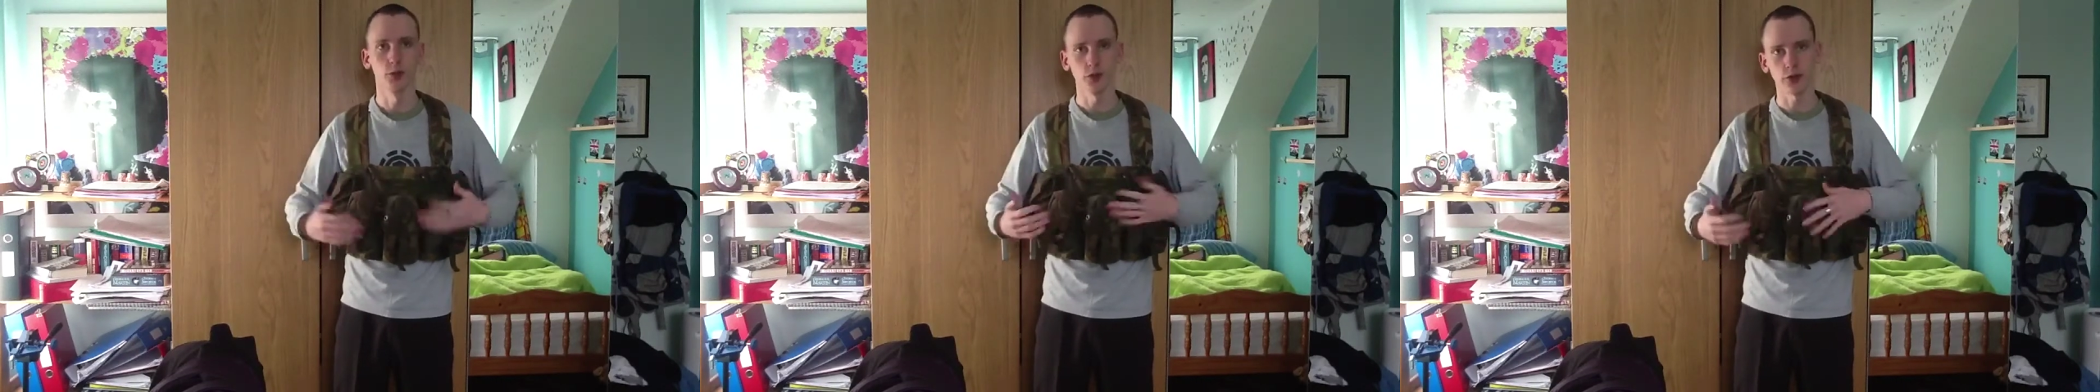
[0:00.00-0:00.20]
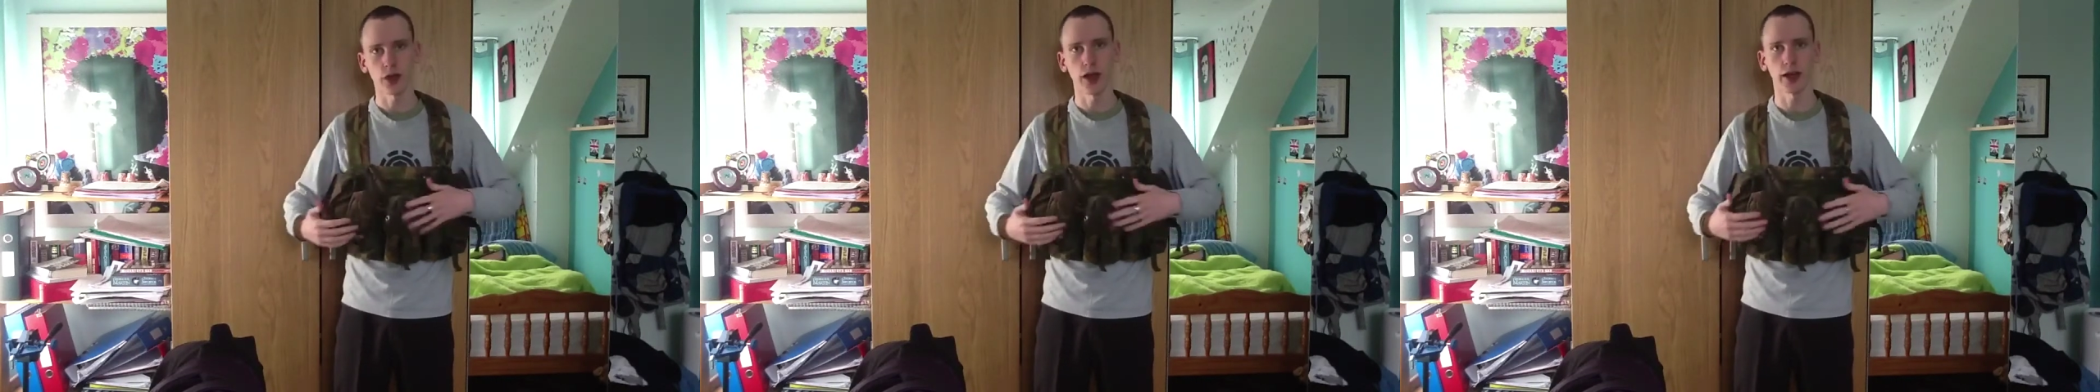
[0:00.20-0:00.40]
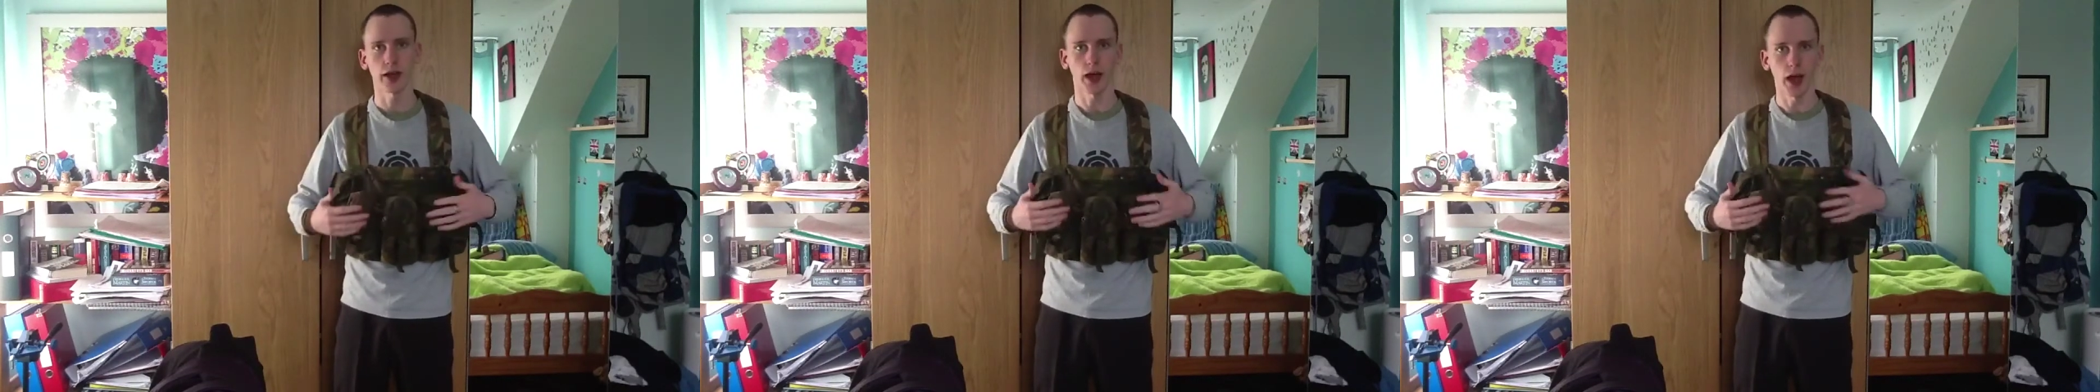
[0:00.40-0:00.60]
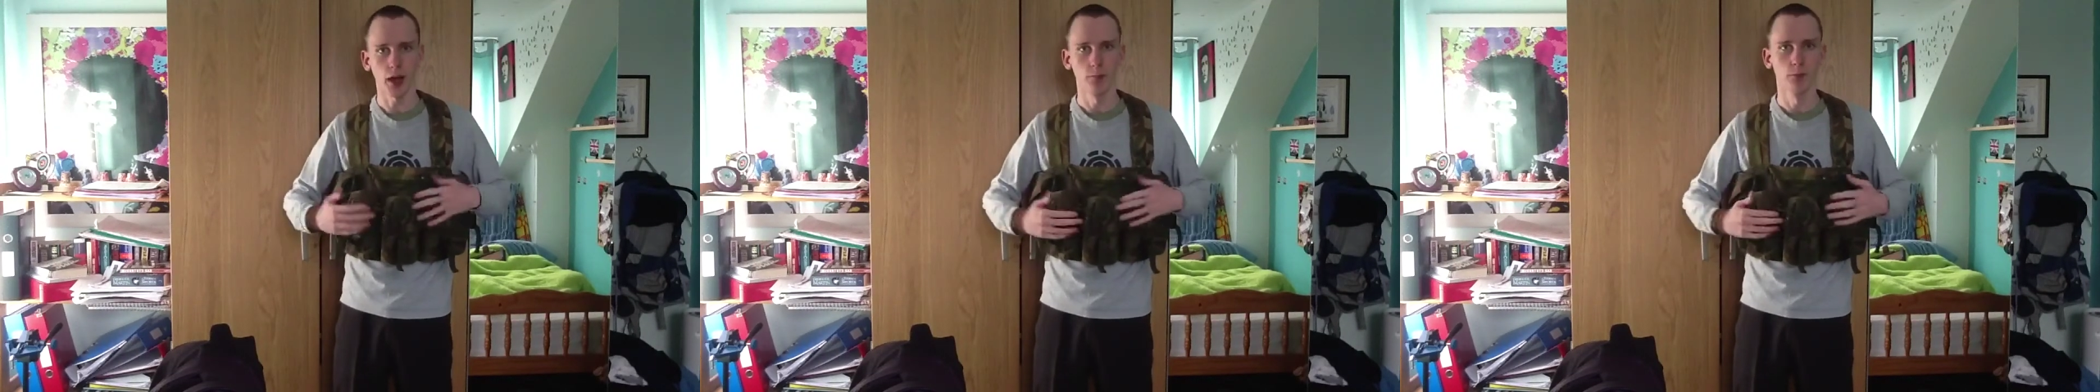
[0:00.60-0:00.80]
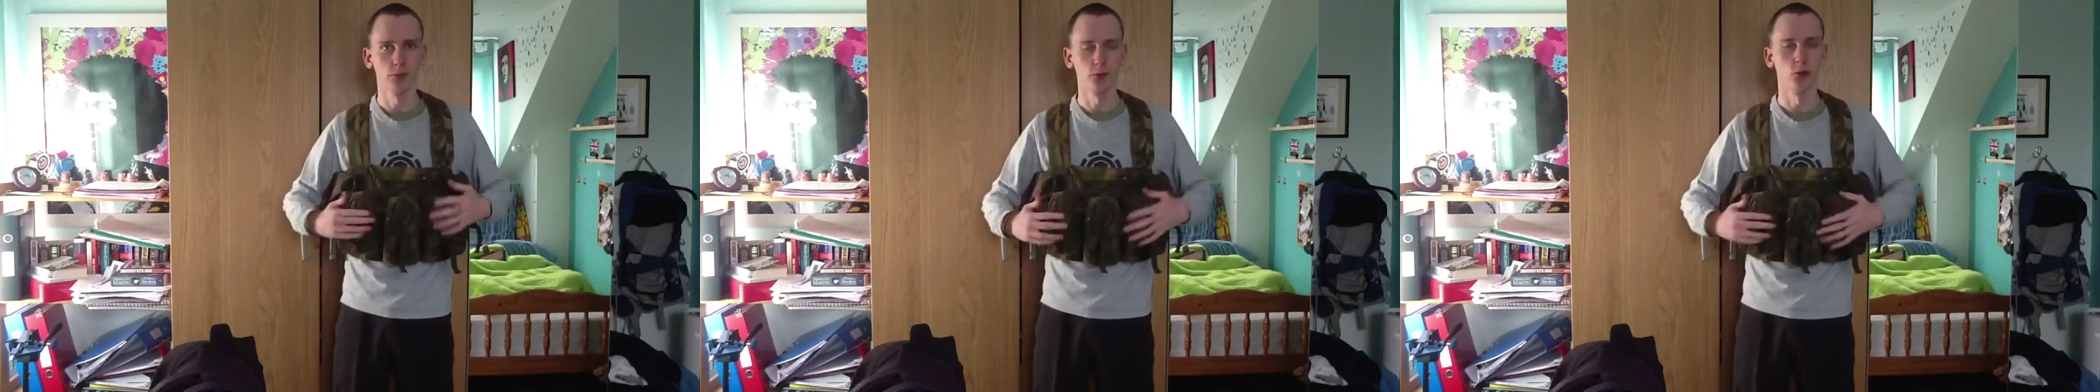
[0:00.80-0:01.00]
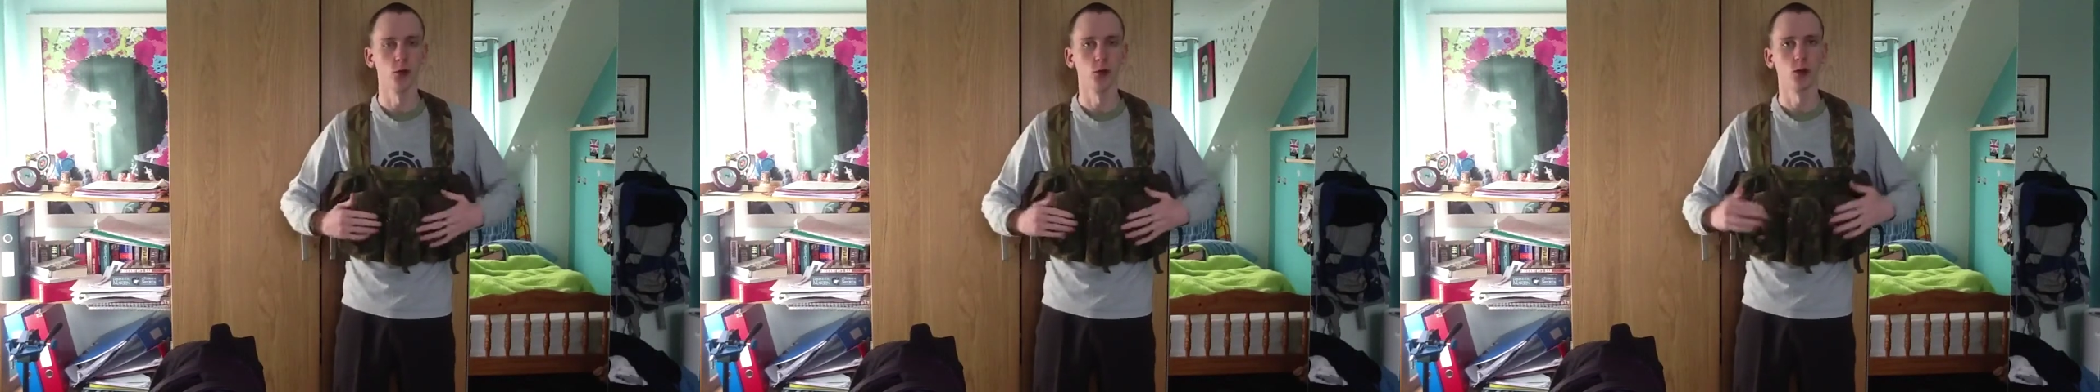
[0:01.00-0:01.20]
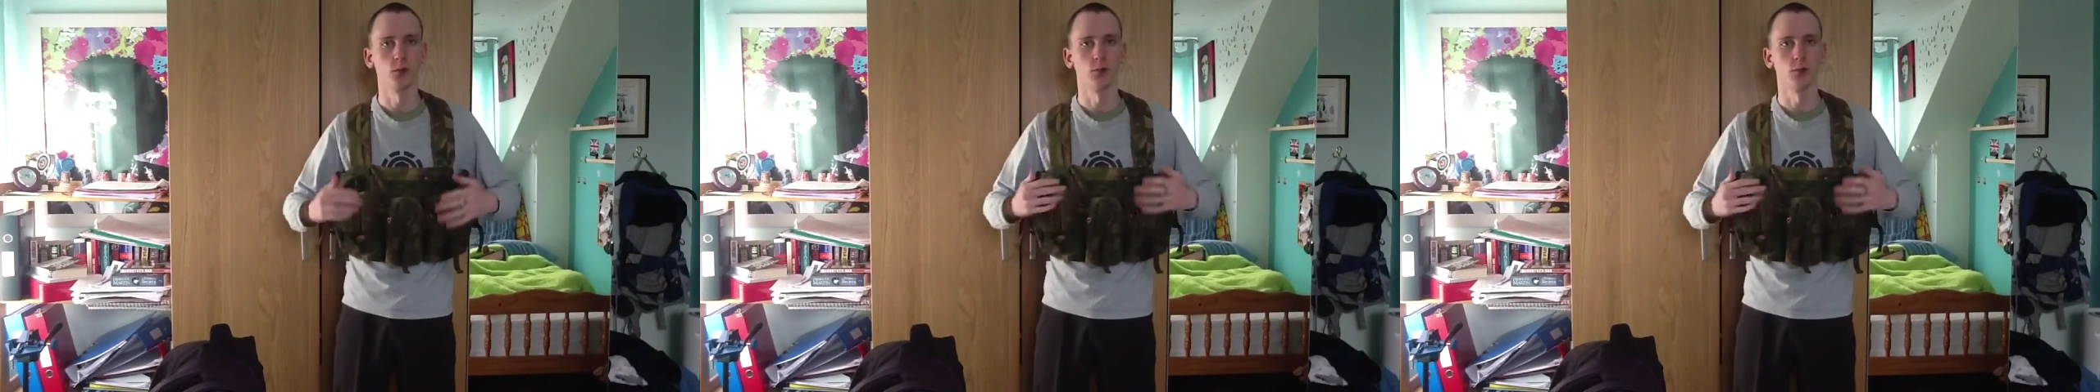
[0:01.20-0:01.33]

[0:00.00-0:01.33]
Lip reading: stack M4